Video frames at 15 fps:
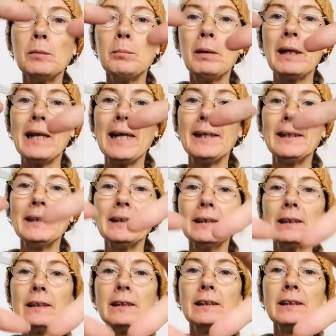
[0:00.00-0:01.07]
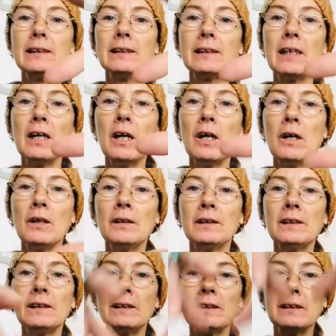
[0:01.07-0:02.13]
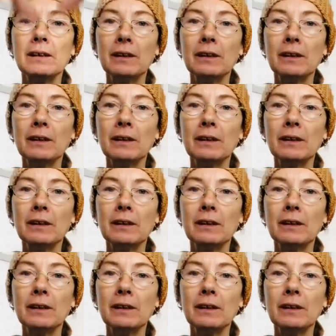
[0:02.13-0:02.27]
planets and stars